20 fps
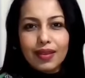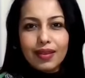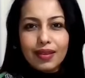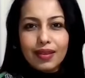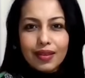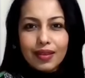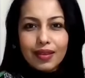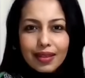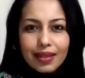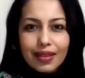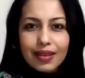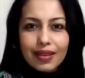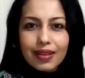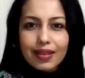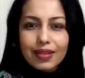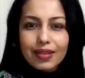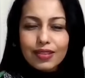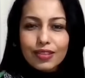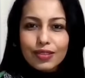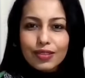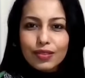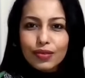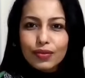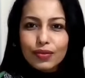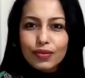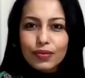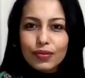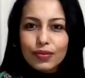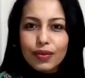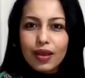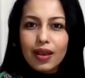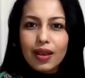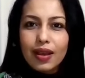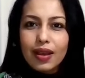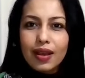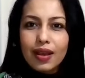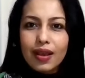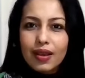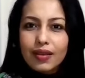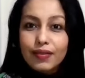need is to
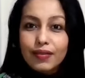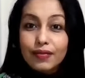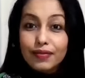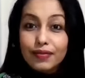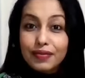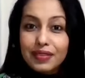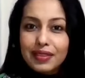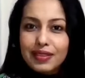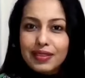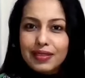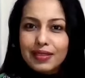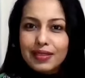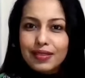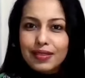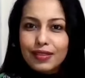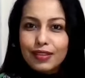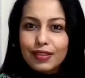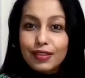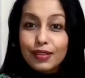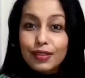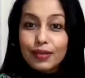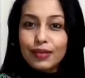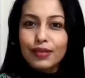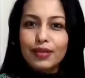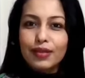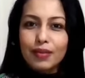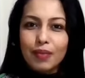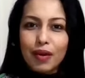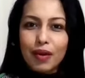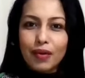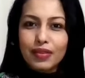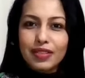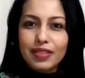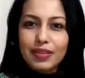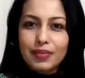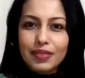feel good about